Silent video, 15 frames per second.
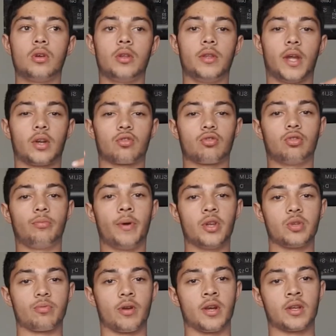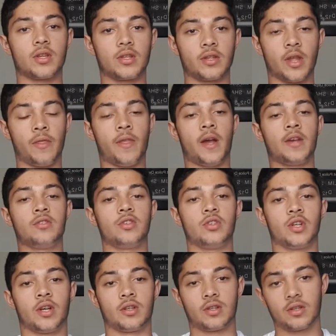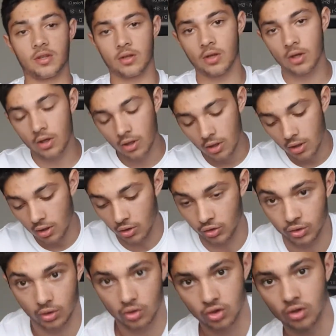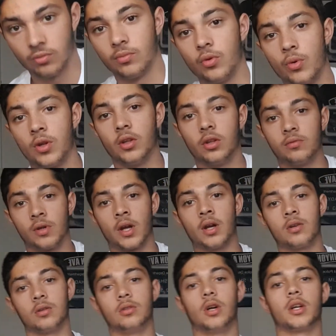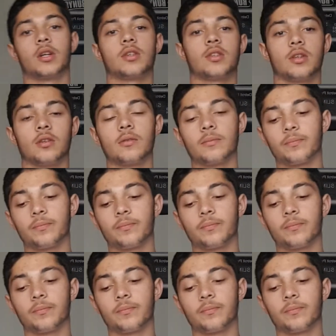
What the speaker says: natural bench press, then that is your chest, as long as you're doing it at the right angle, like I said.